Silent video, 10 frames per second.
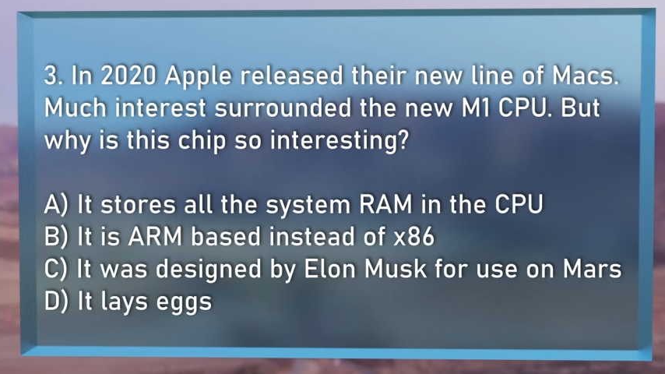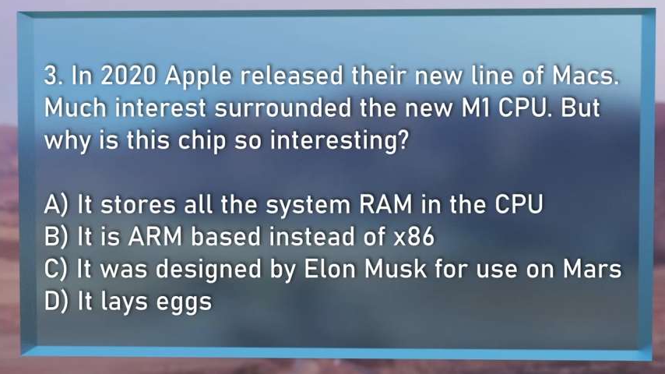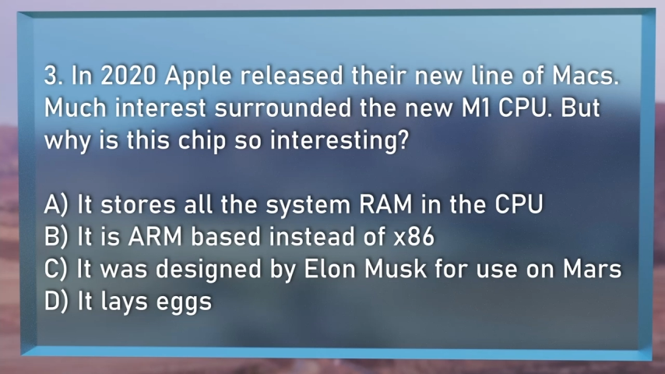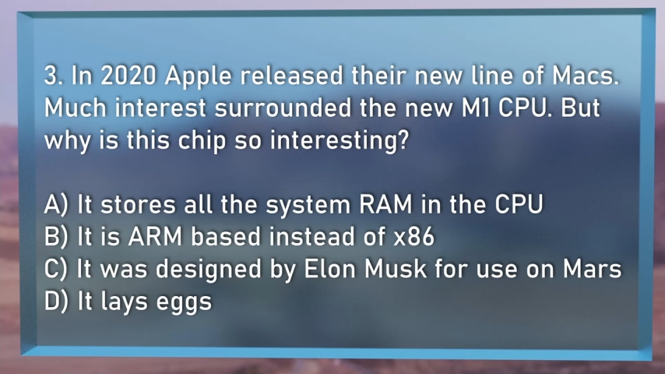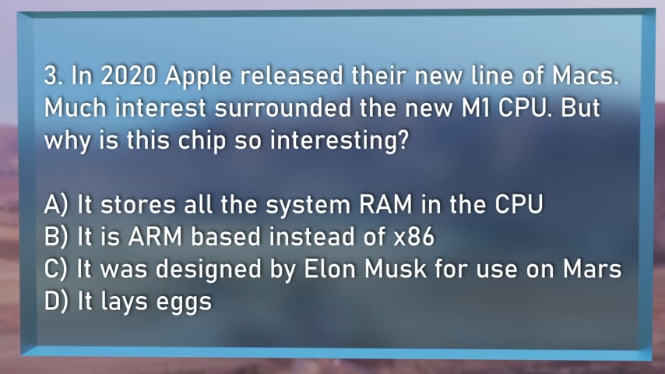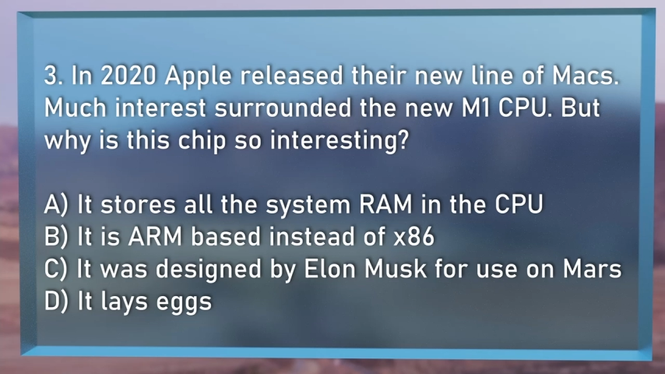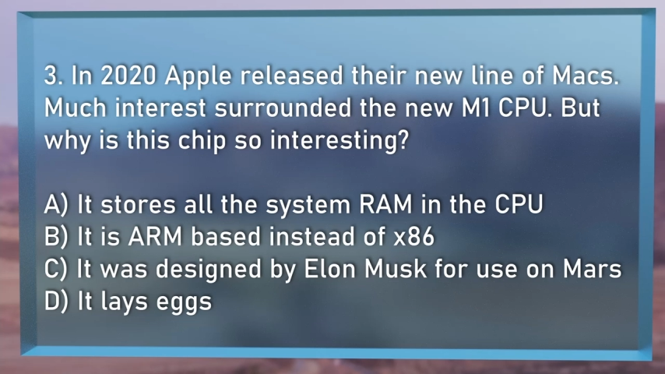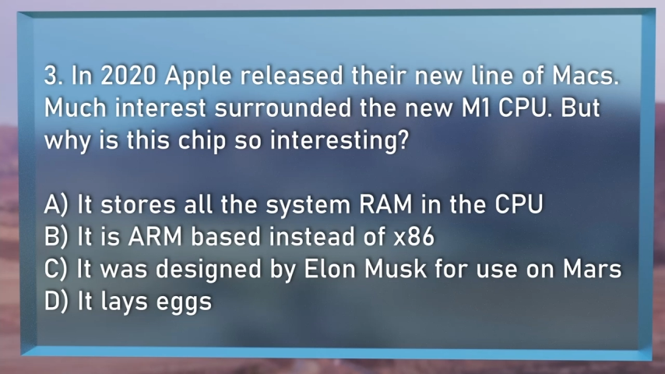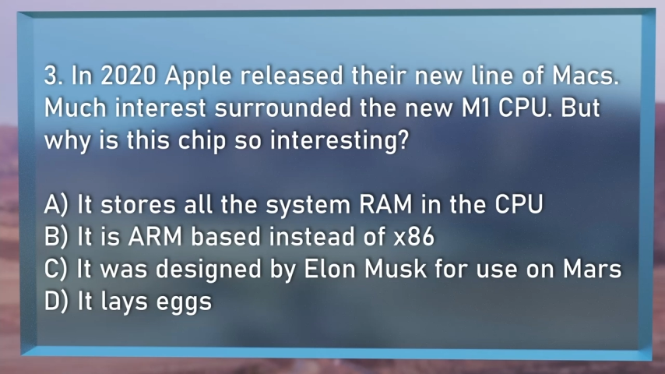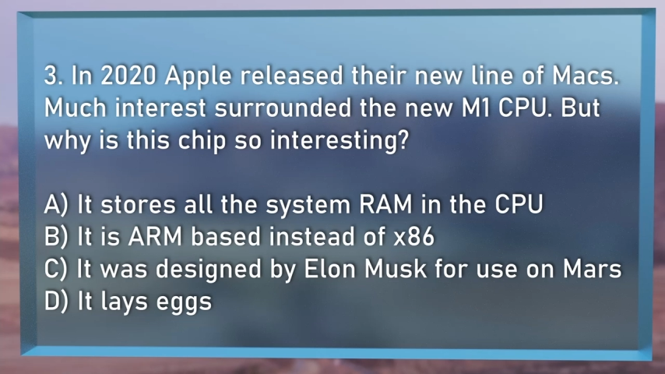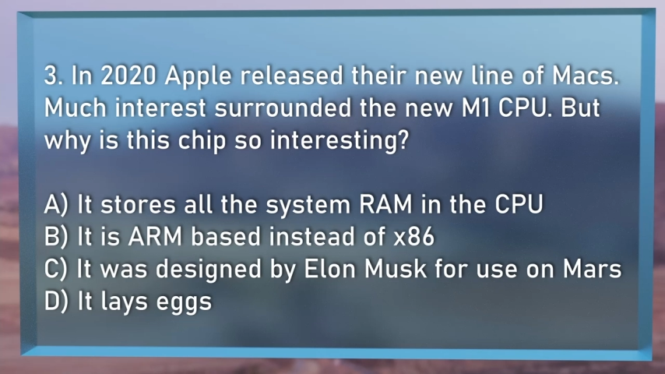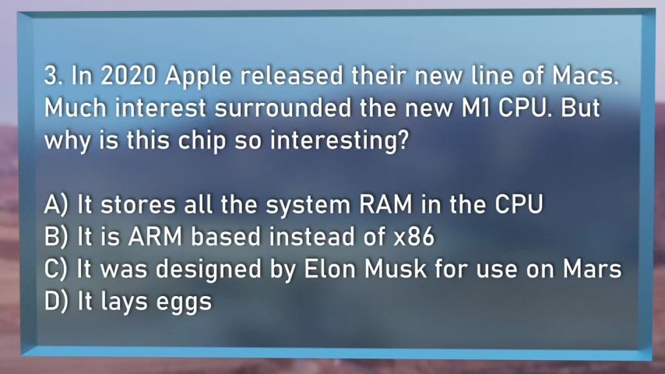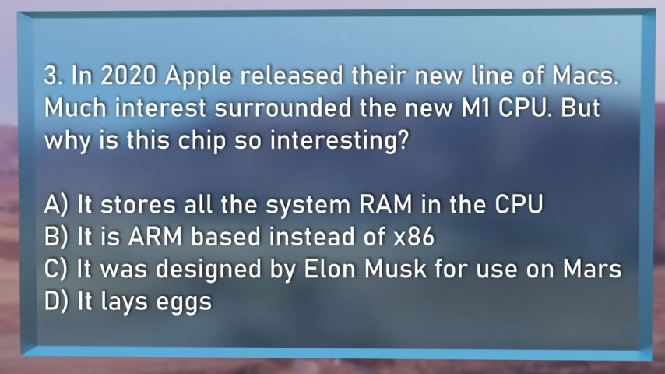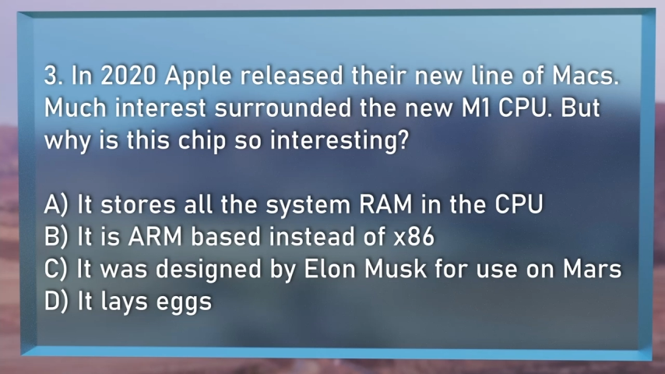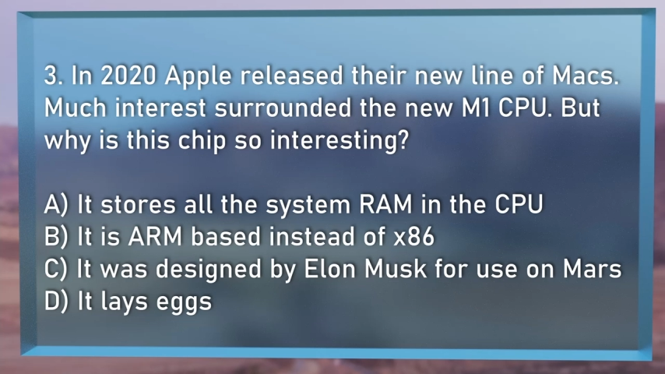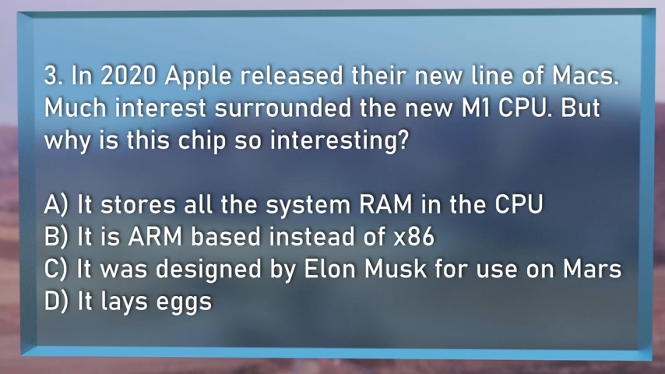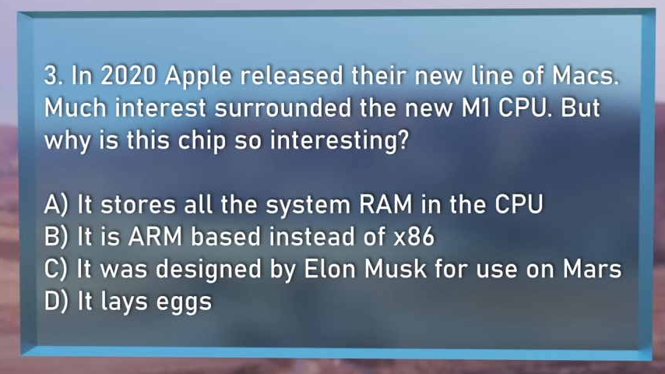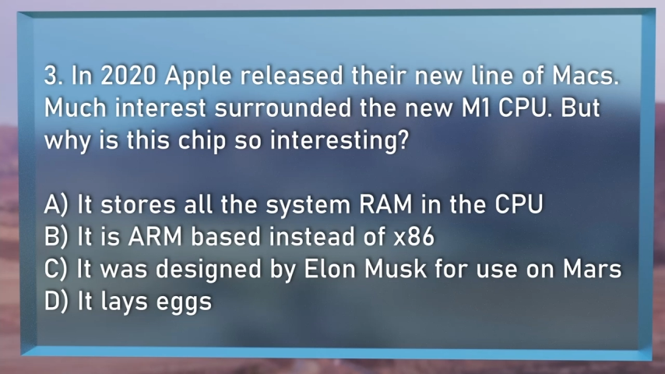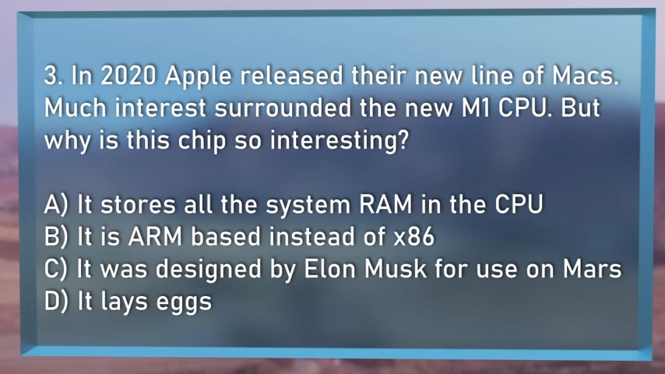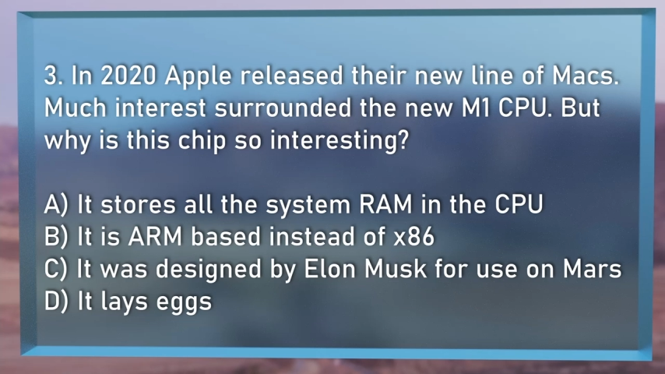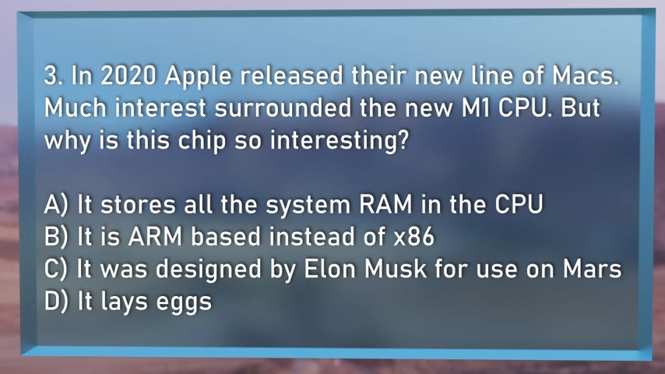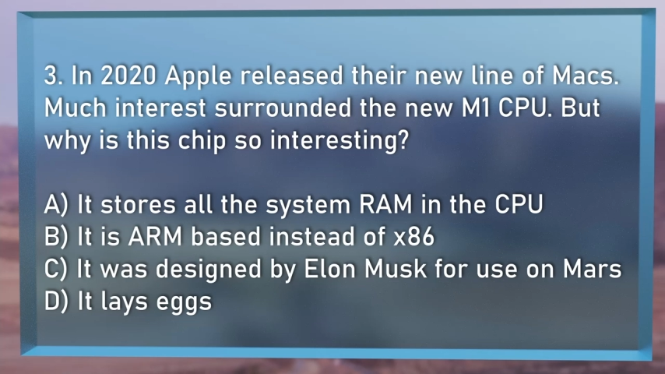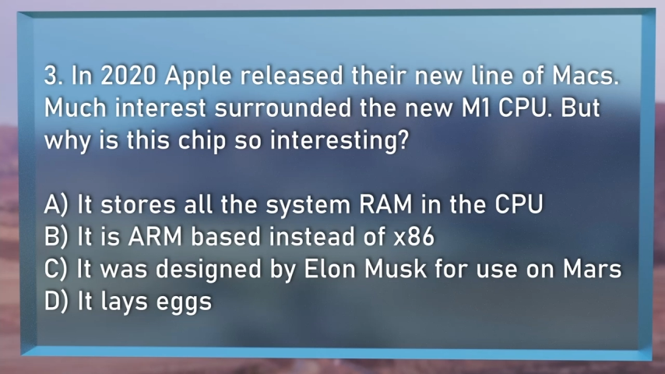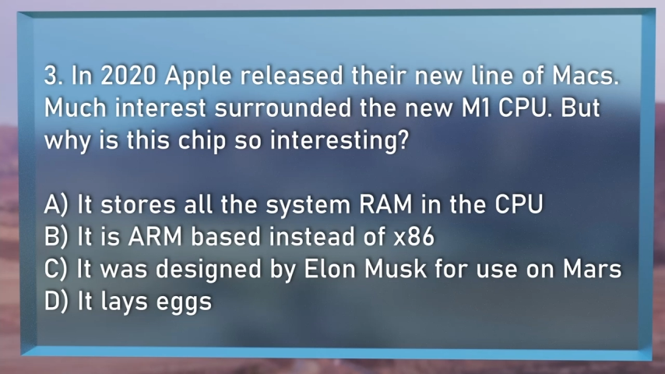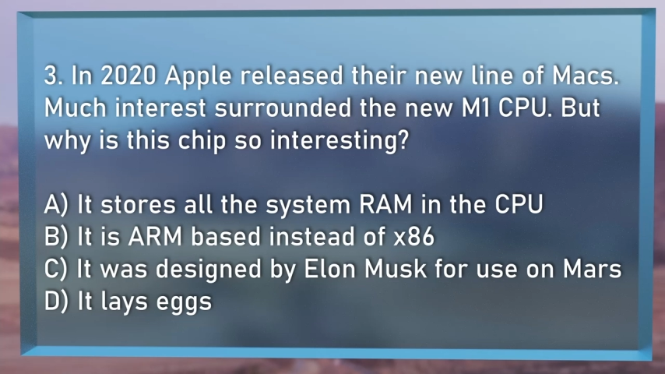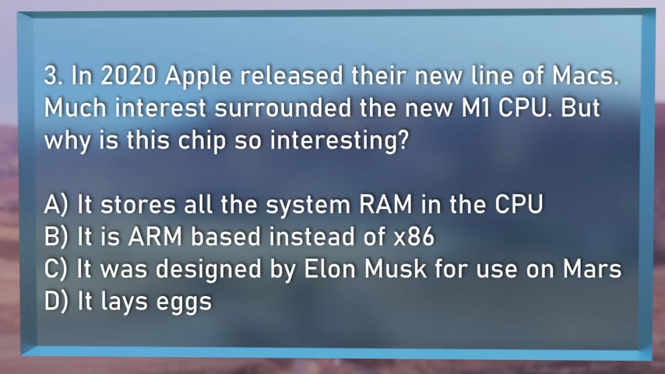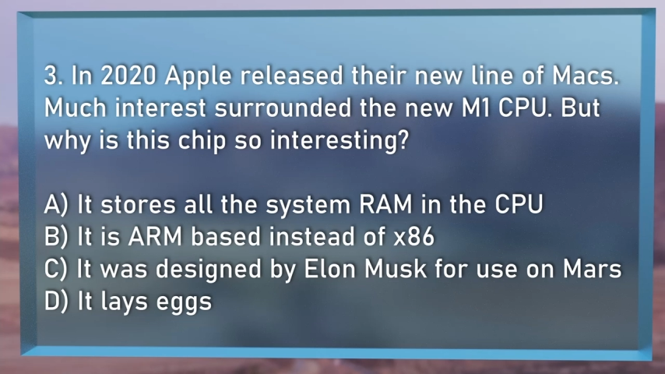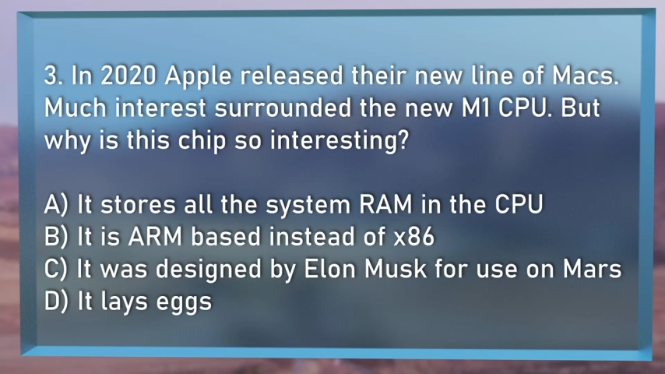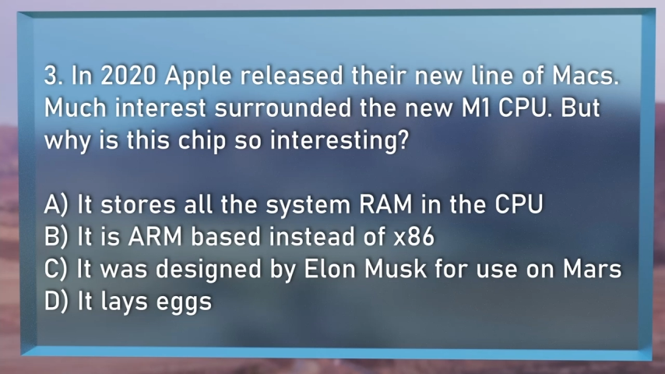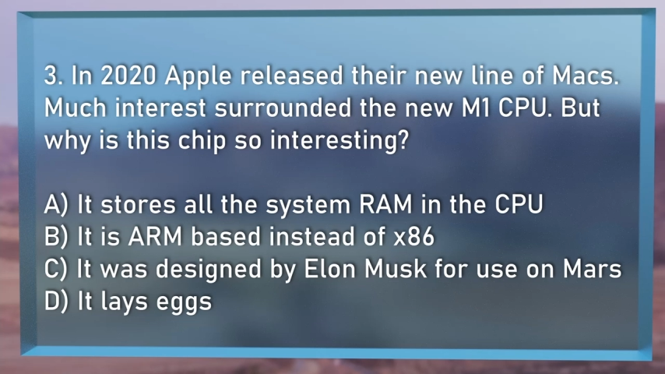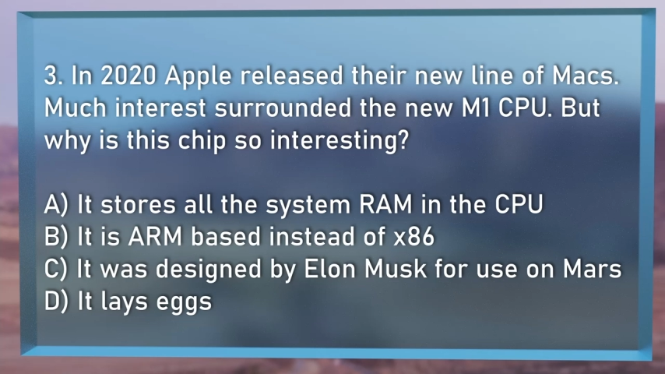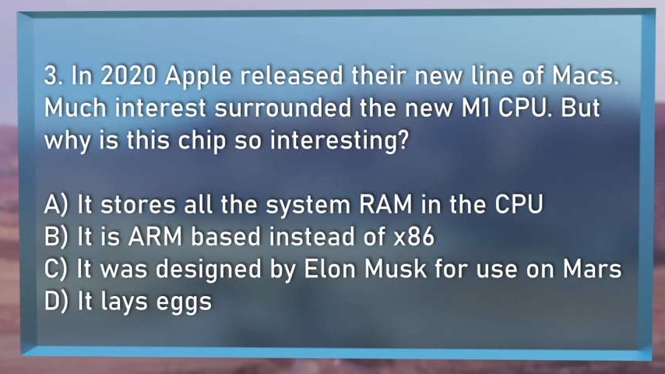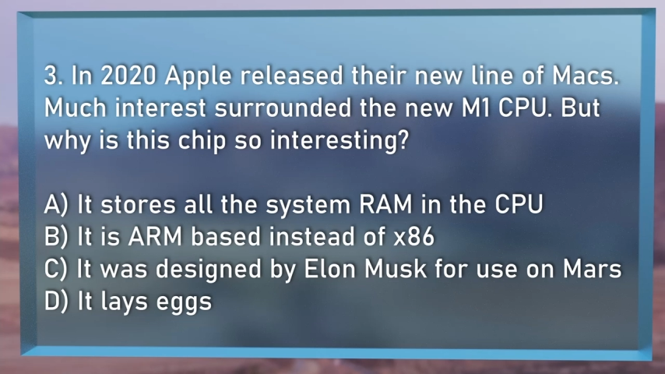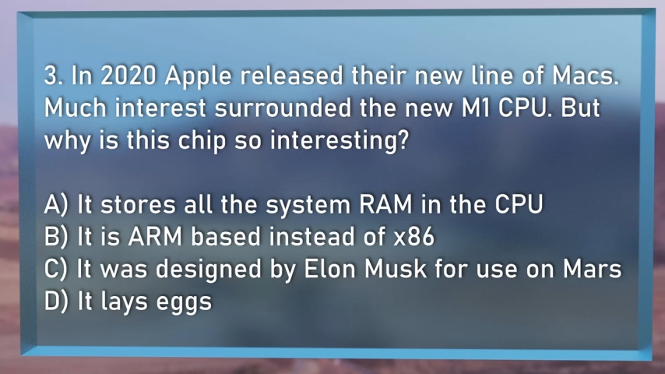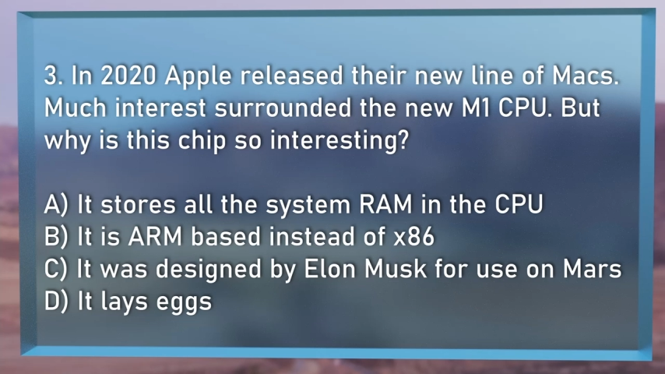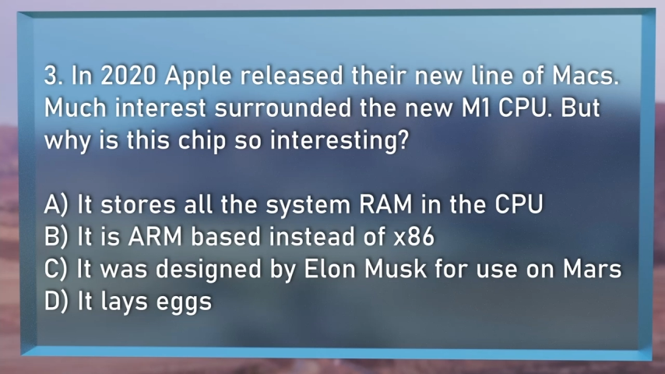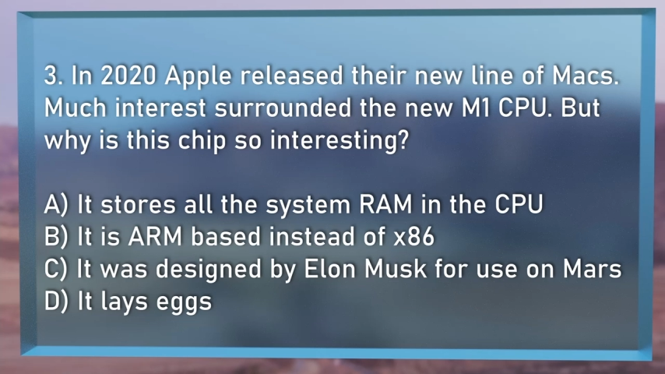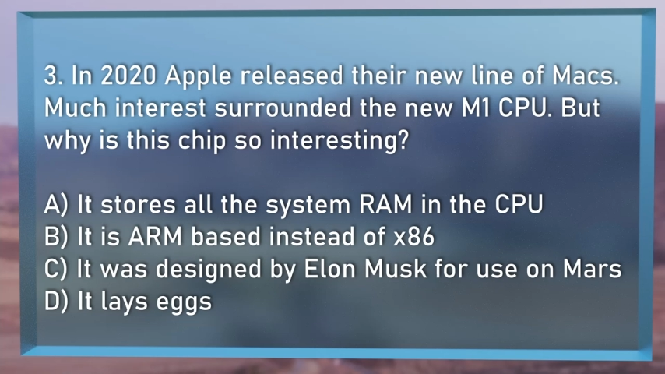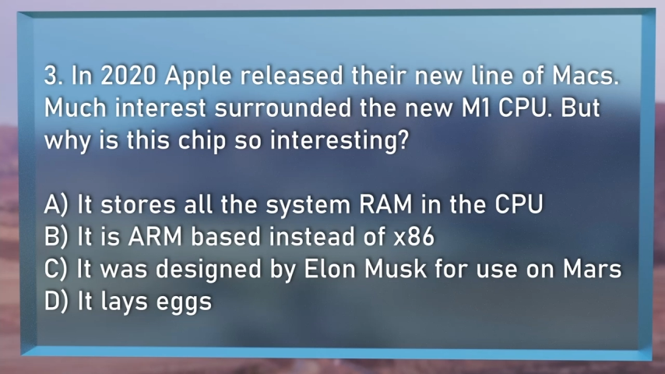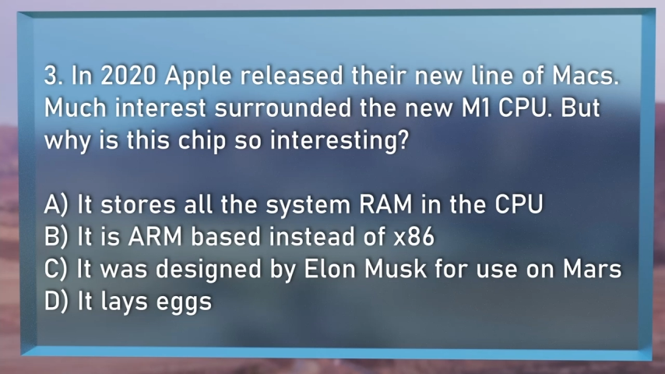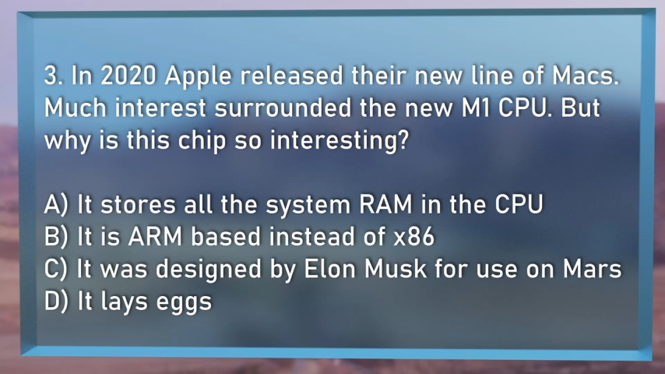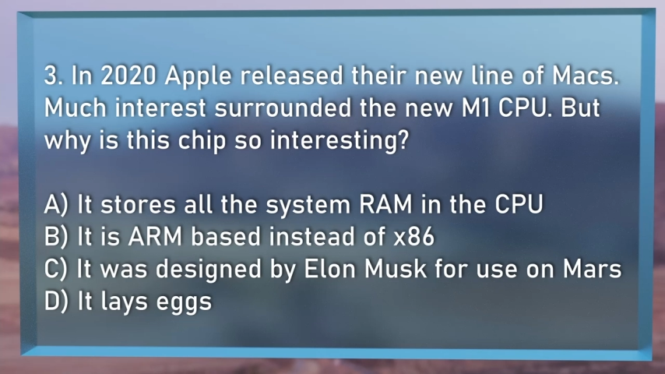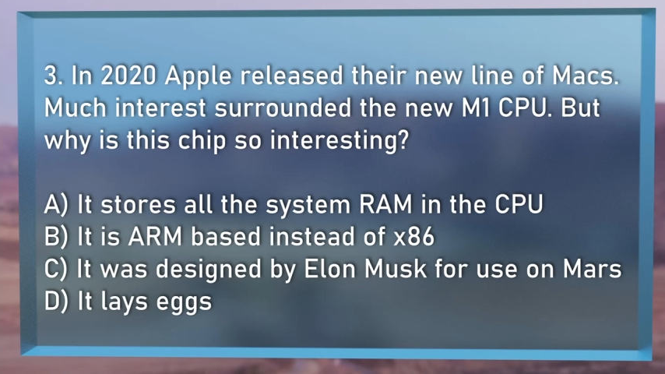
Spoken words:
(no speaker visible)